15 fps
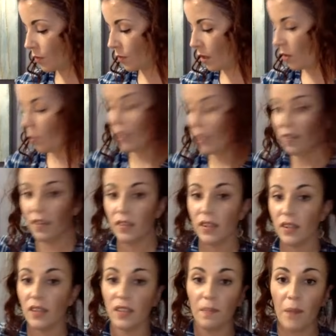With the
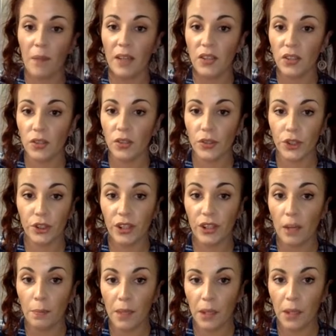Six of Pentacles, you're
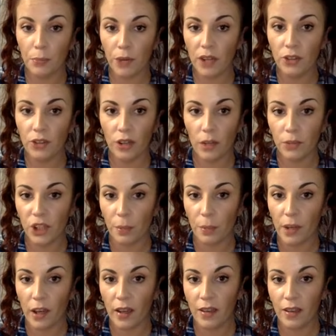done being breadcrumb,
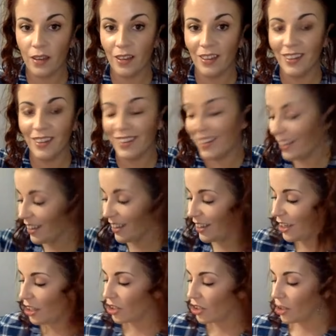Gemini.
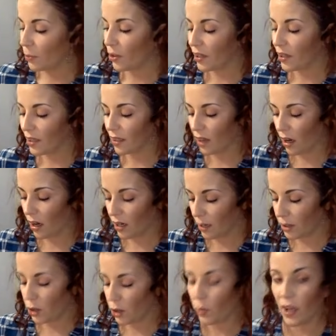You're putting a guard
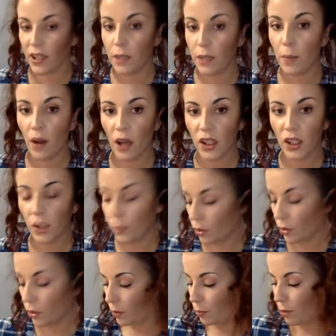up to any
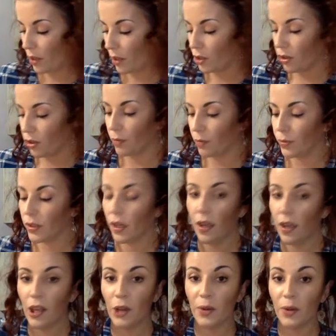possible breadcrumbs,
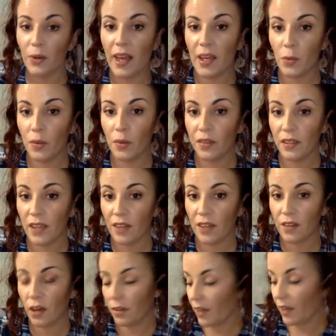okay? And with the
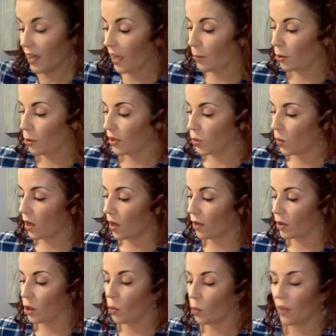Death card that came out as
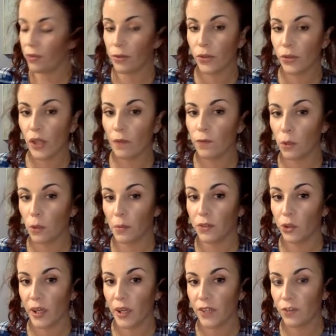well, you went through some form of
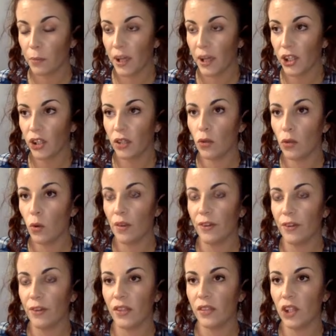transformation, or
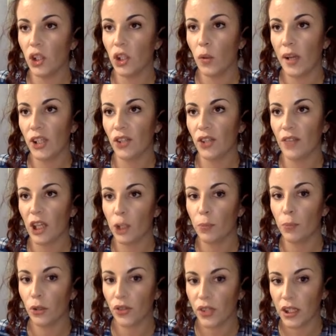there's a situation that you
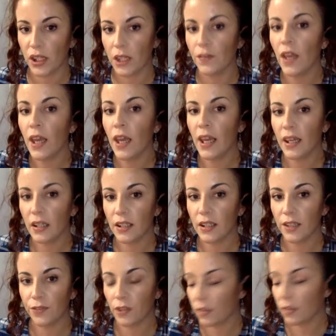perceive in a
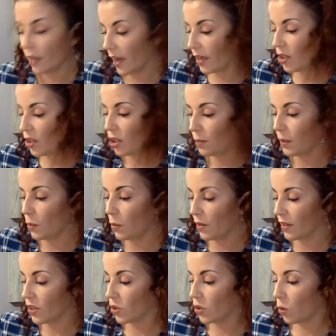different light, could be
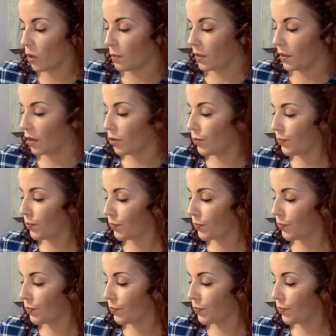with a Scorpio.